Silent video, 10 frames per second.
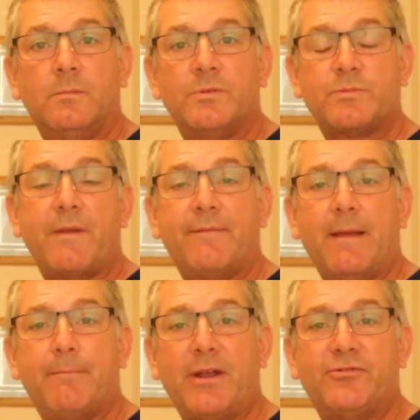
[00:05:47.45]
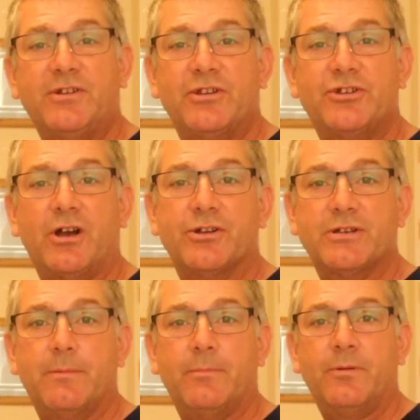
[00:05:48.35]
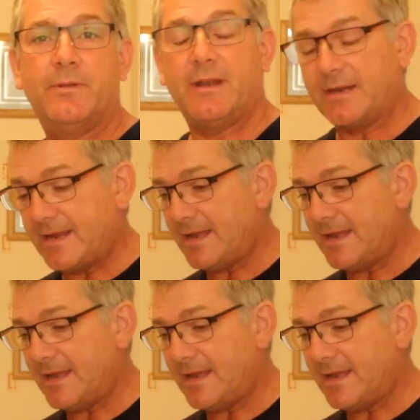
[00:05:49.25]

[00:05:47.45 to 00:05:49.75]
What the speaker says: just waiting for that battery to charge up, and I can get